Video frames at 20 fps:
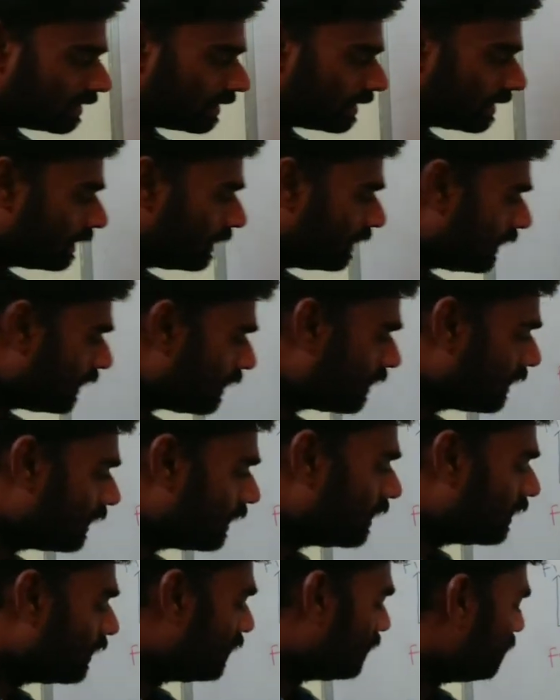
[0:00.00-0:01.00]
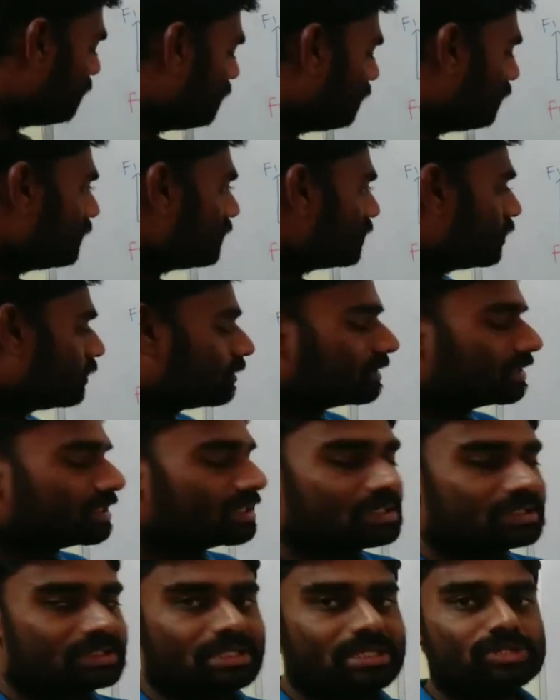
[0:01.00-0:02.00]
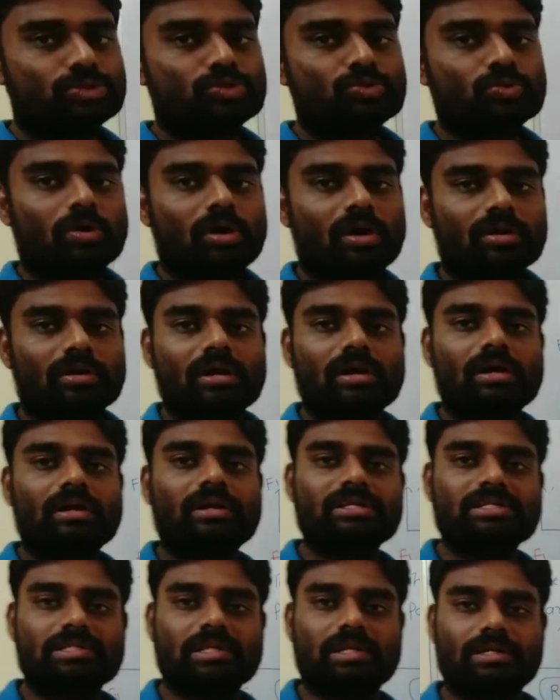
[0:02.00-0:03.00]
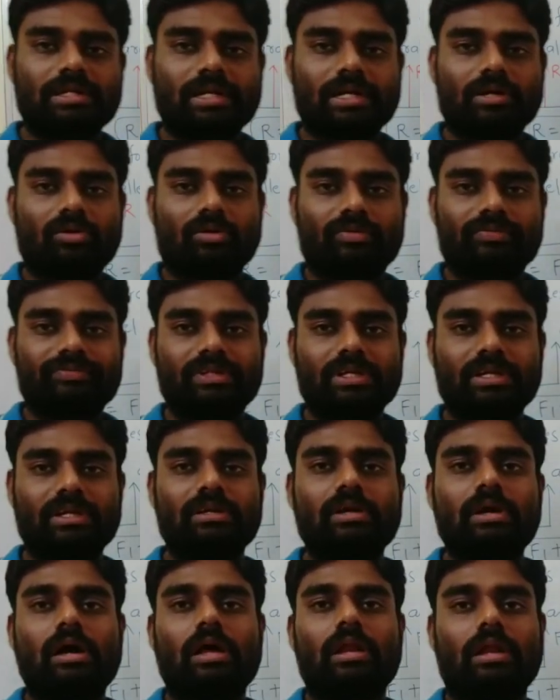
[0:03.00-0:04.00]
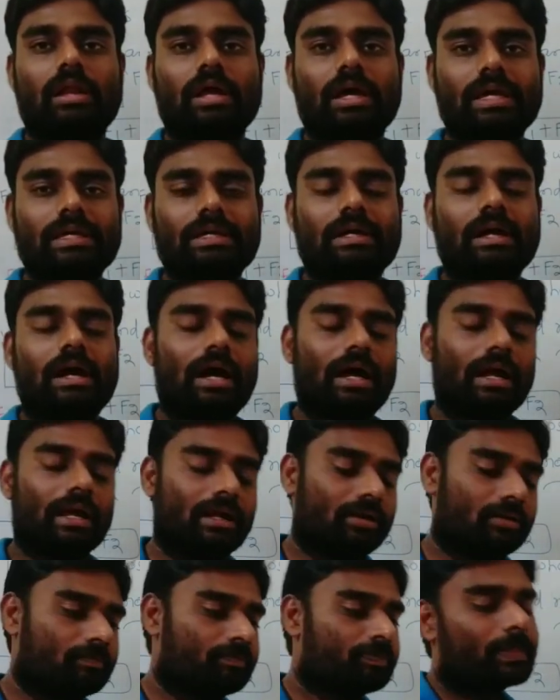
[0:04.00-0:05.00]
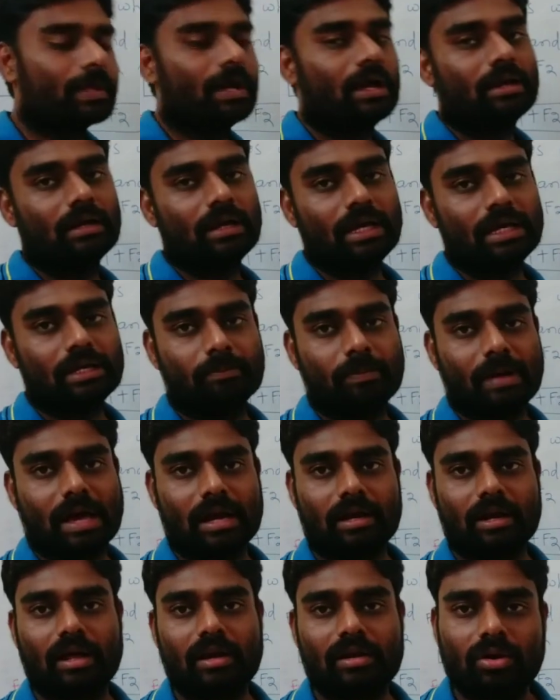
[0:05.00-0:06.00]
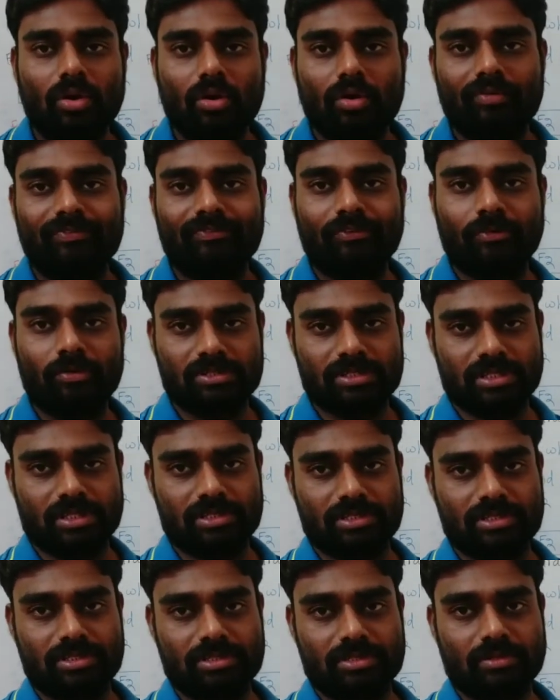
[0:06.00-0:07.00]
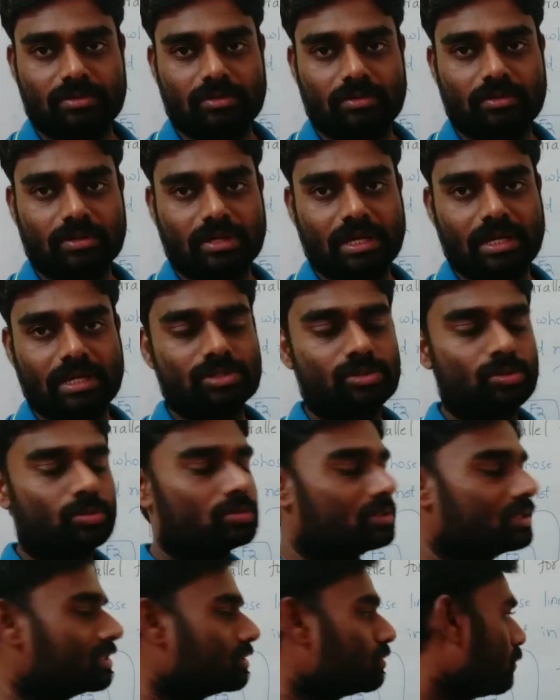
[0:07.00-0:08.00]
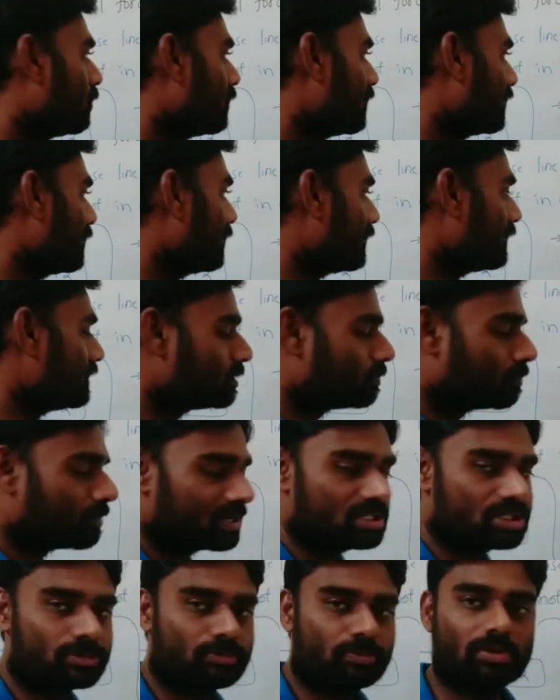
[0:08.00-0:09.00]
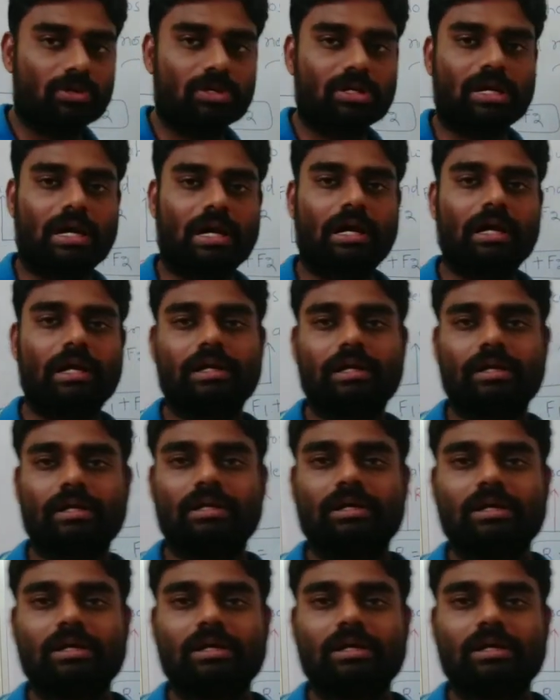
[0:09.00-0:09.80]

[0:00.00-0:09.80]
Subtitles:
Clear? So these two are resultant of the like and unlike parallel forces. Okay, so this Varginan's principle and